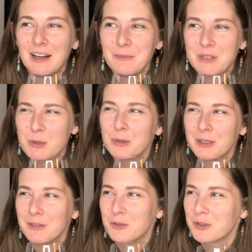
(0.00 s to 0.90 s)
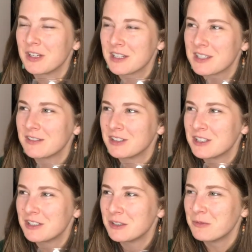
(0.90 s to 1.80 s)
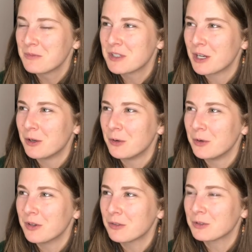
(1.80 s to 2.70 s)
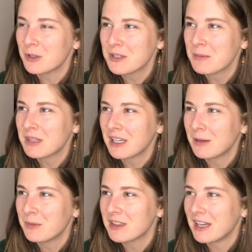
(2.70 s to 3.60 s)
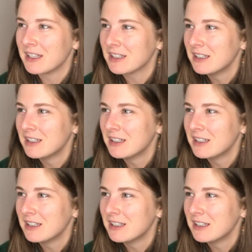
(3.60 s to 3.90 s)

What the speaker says: This would have been good for Thanksgiving too. So throw something in with like